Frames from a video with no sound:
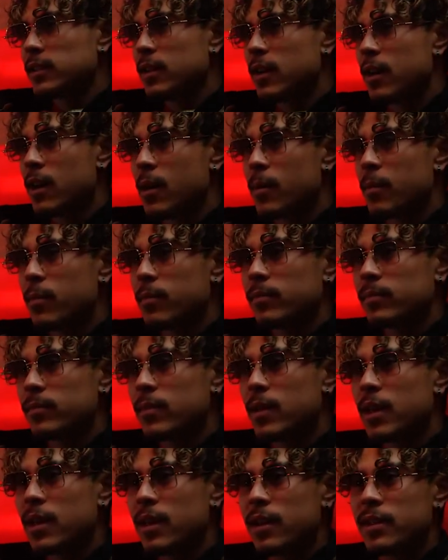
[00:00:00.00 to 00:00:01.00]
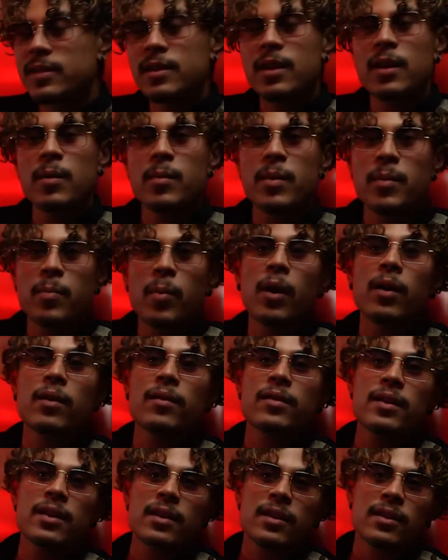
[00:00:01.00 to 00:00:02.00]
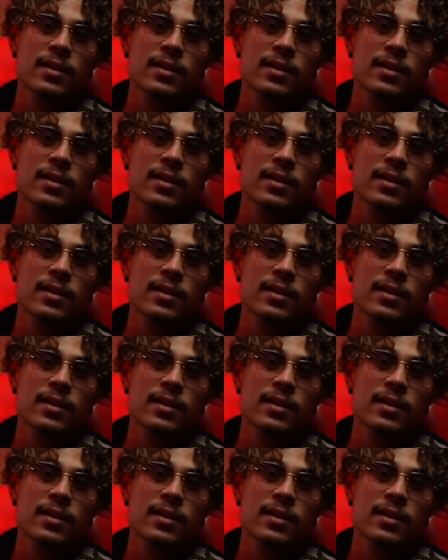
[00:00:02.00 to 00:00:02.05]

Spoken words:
And it's gonna be part of the